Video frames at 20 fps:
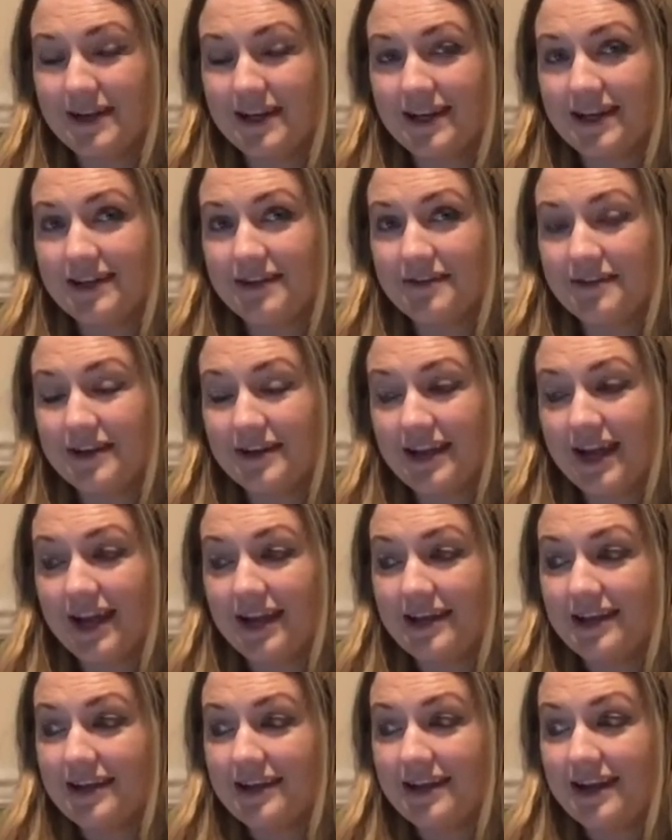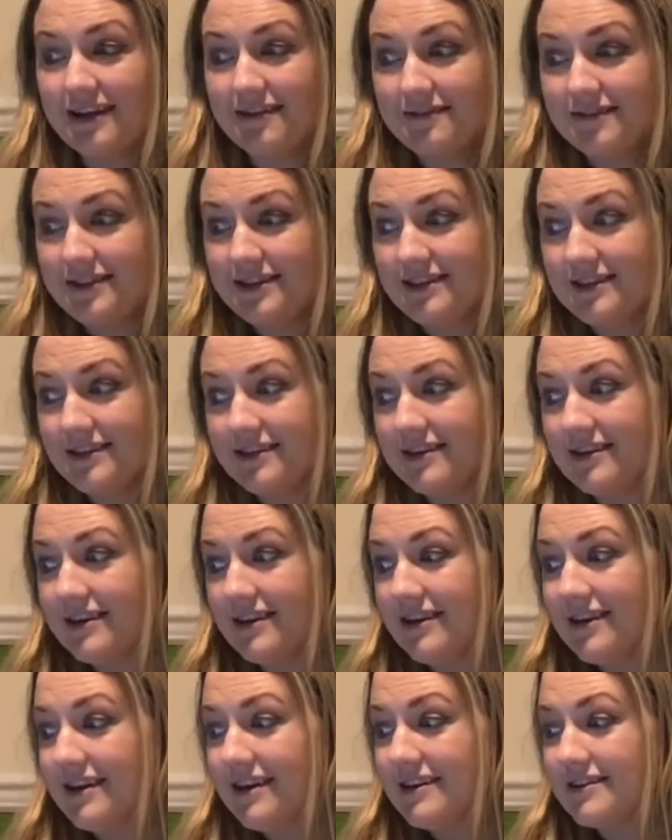and you can hand it down to your
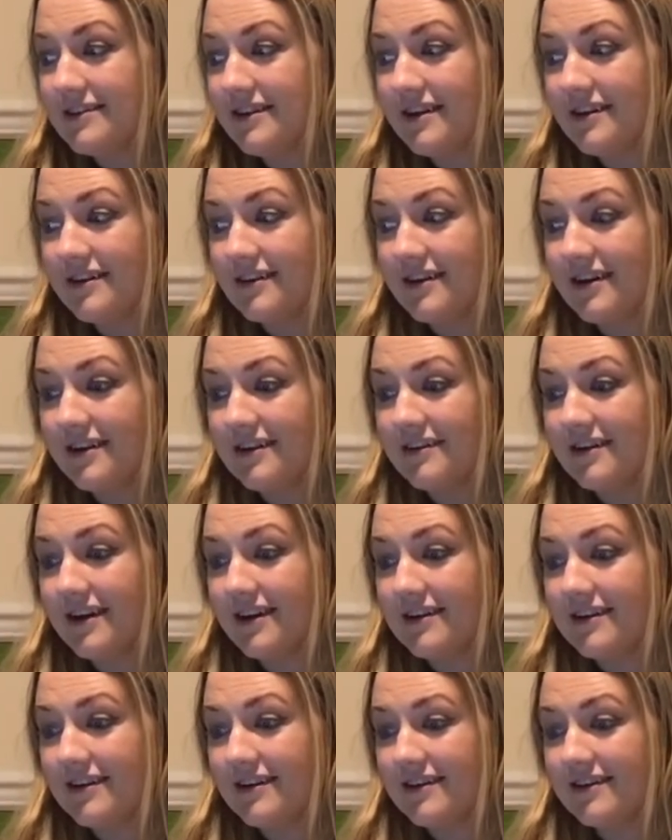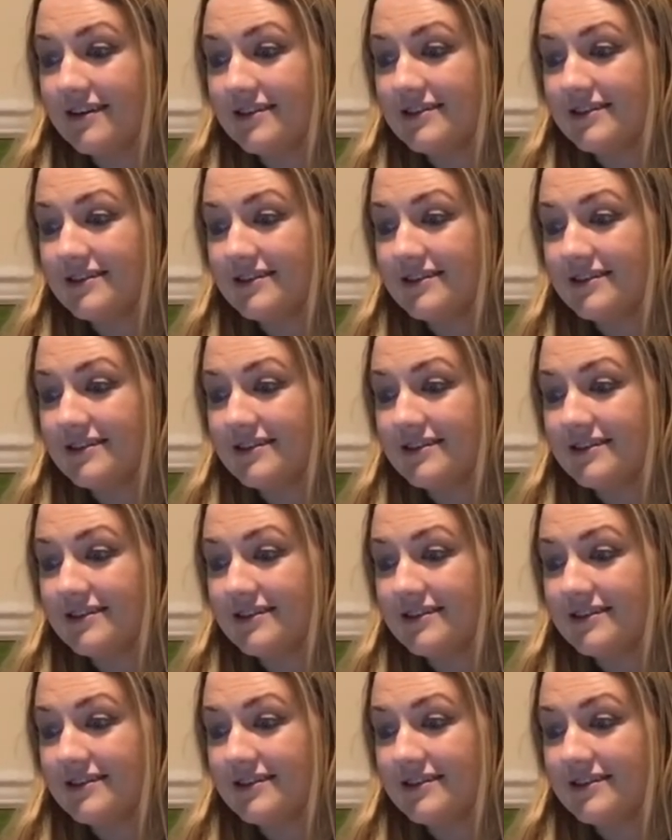daughter and granddaughters.